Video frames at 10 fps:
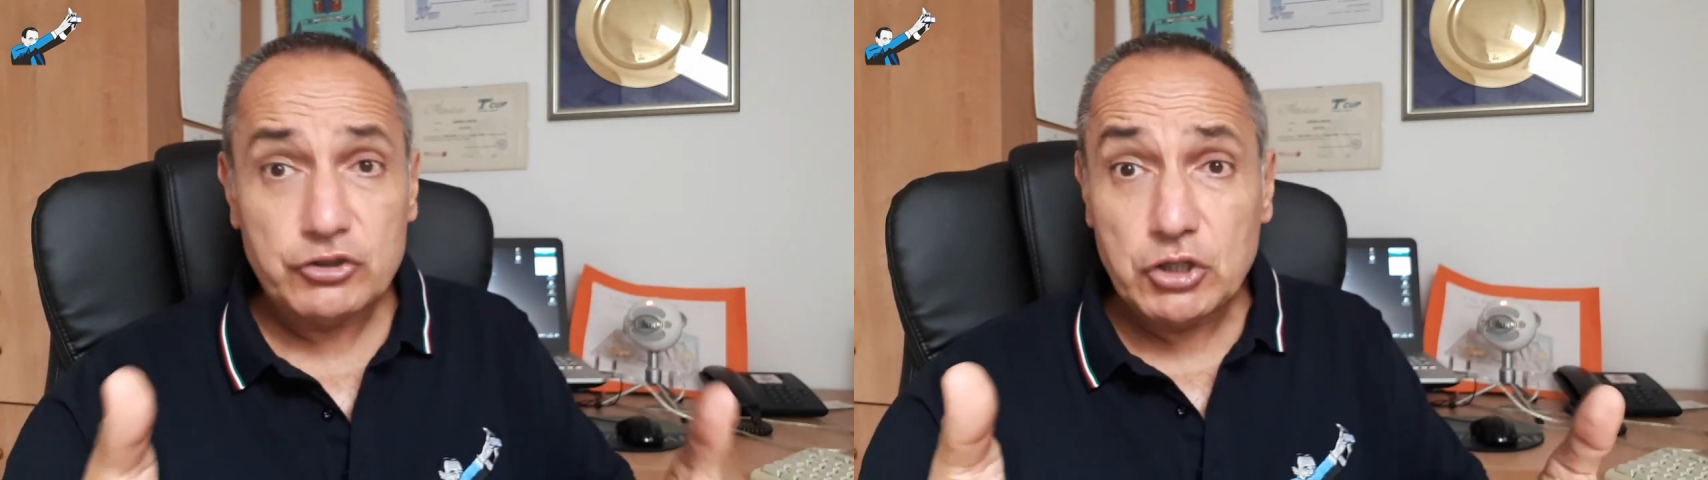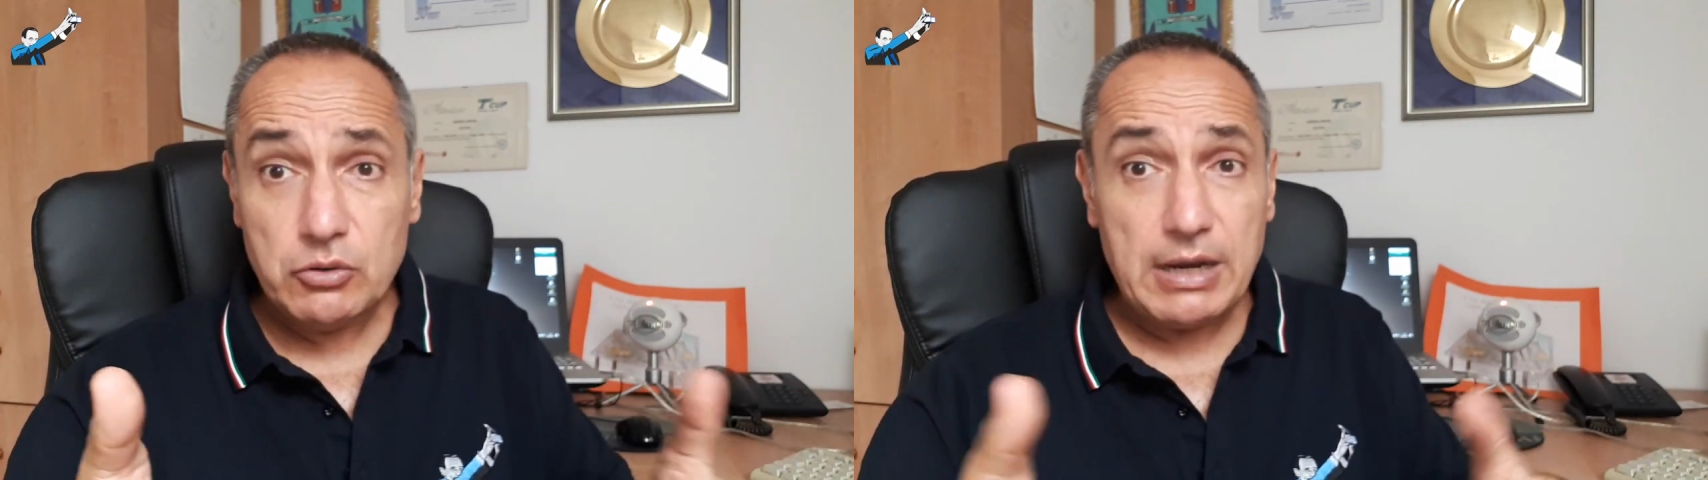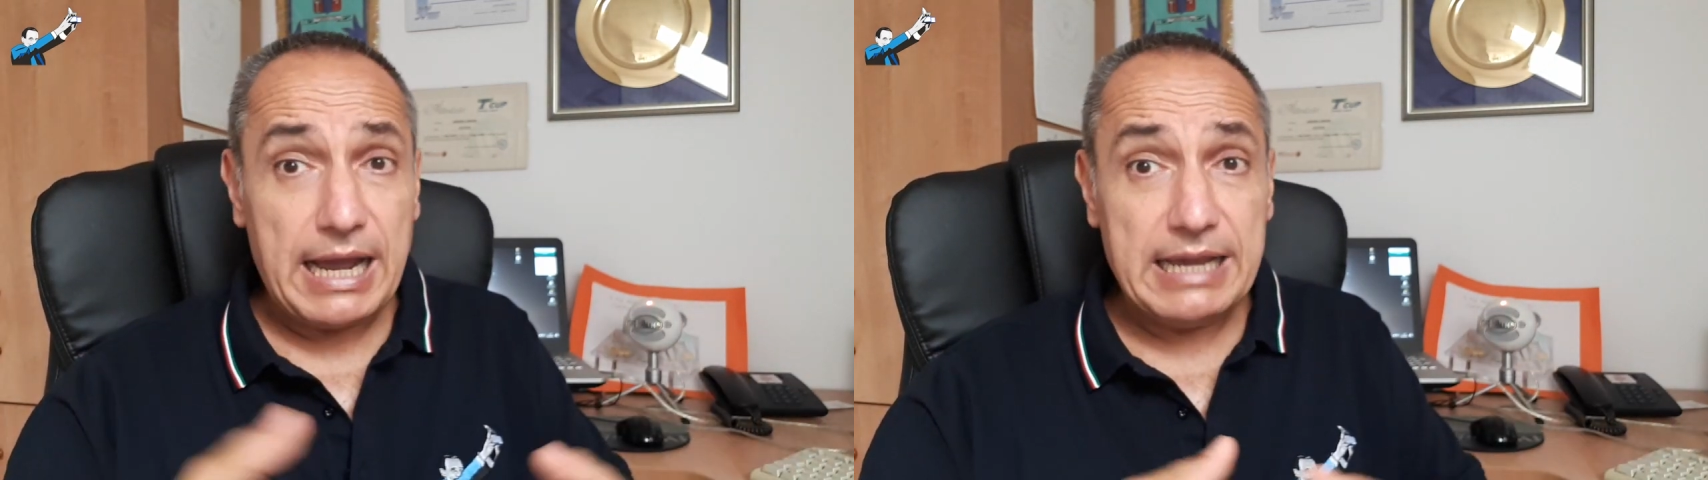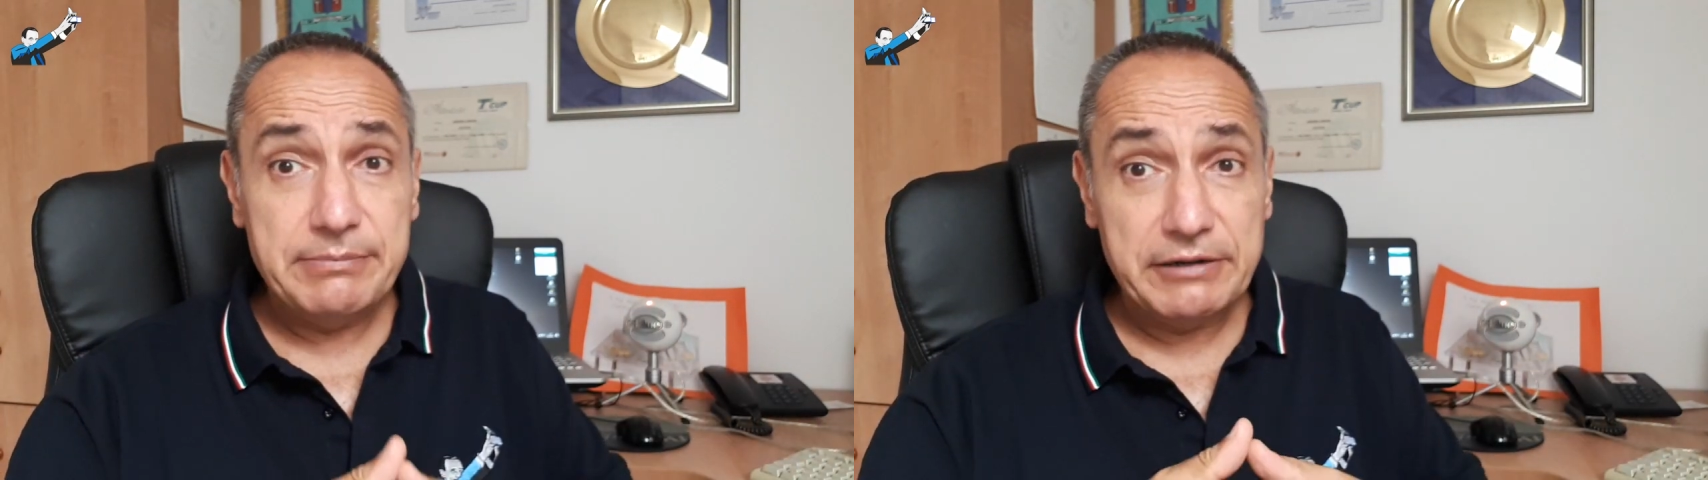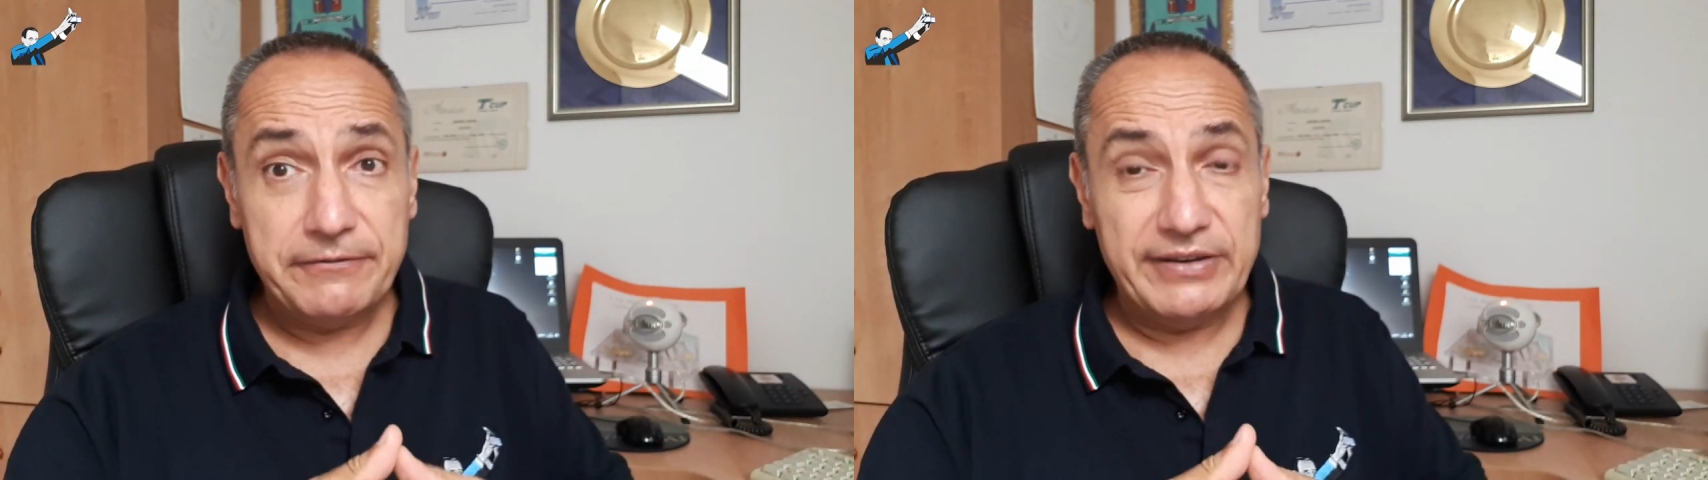so I
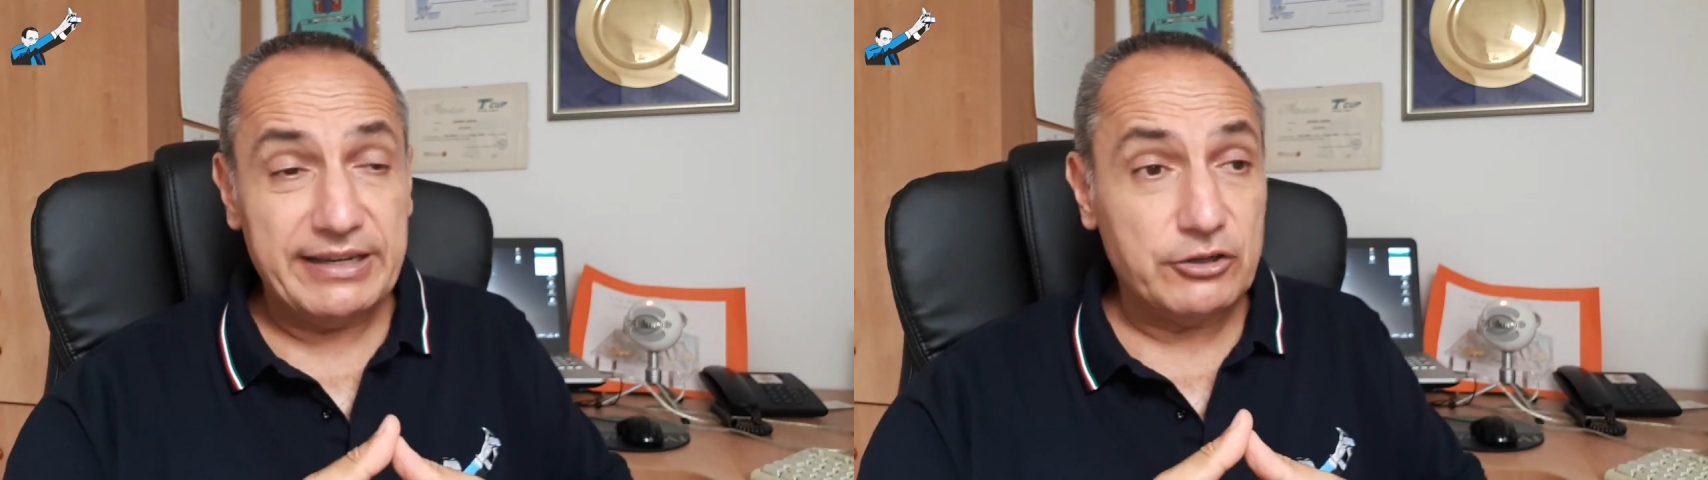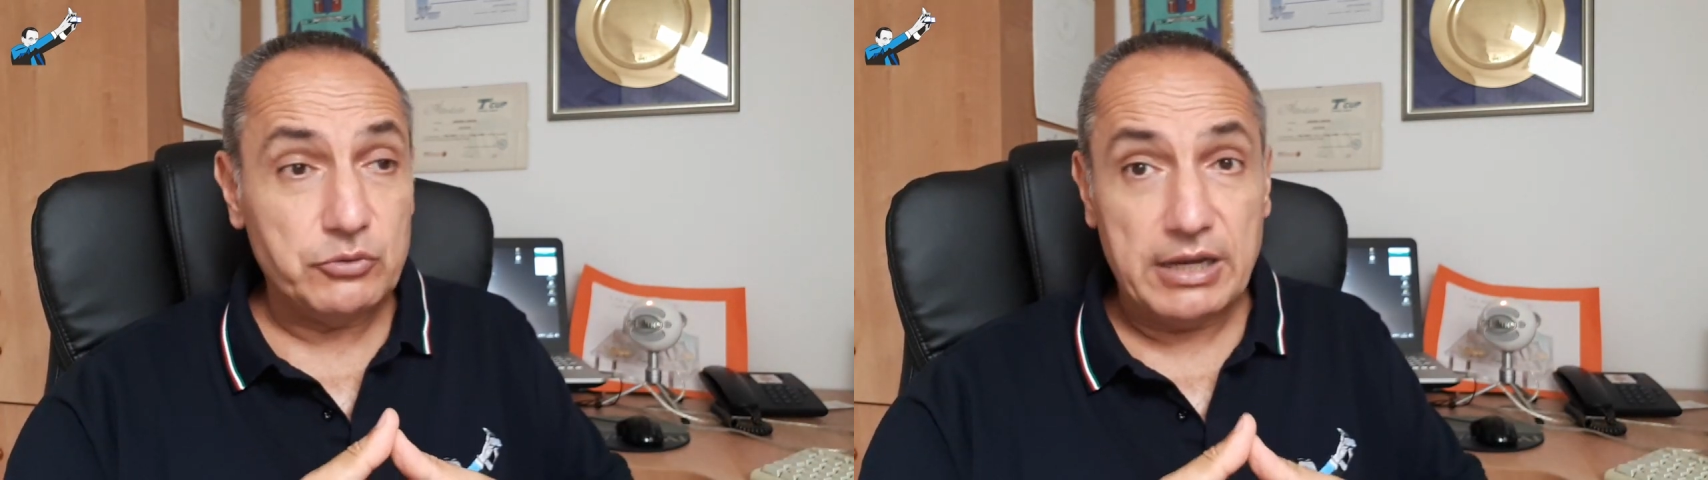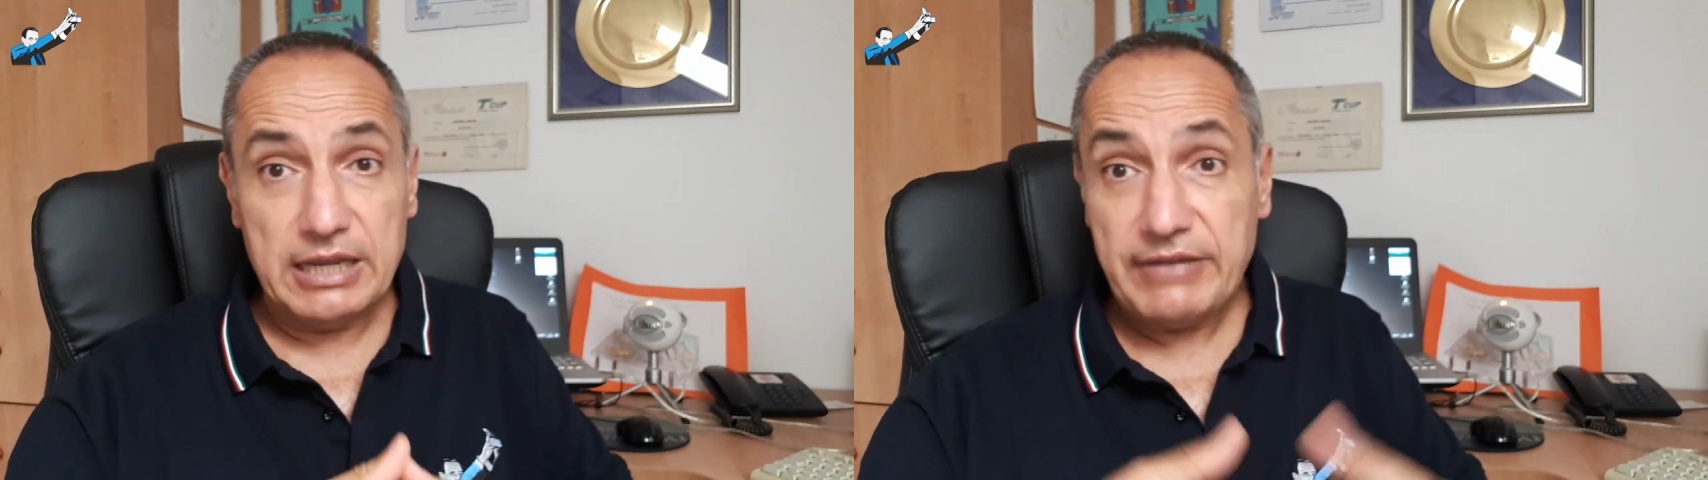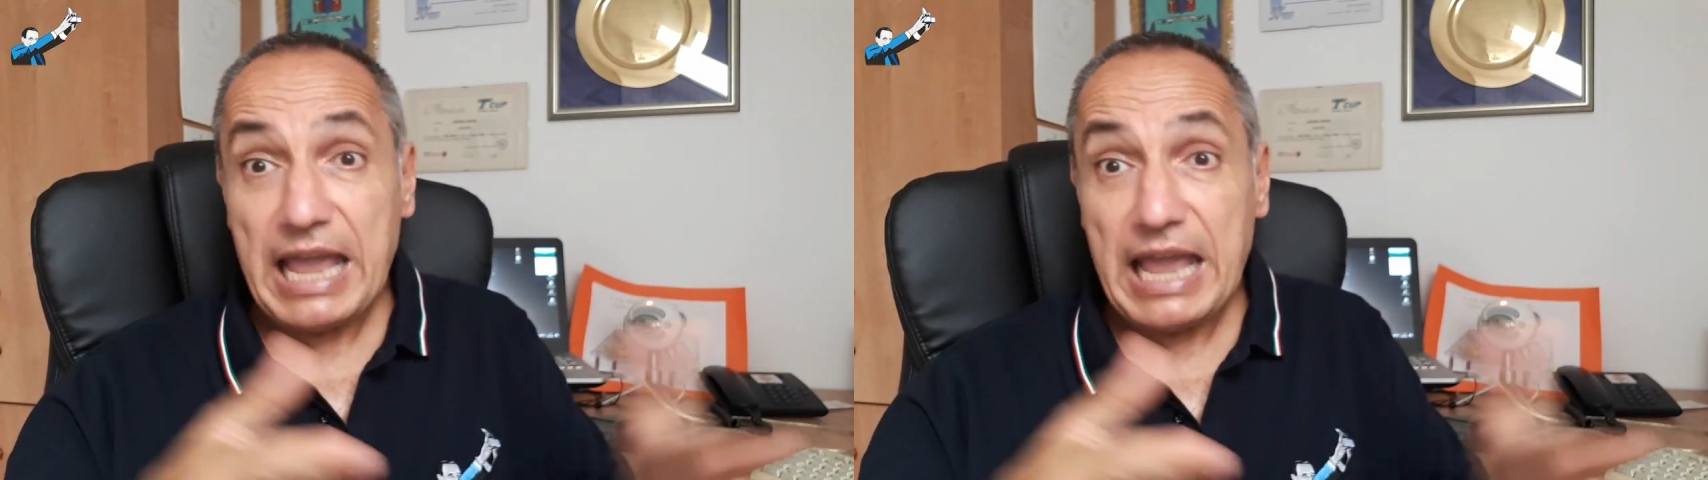prefer to have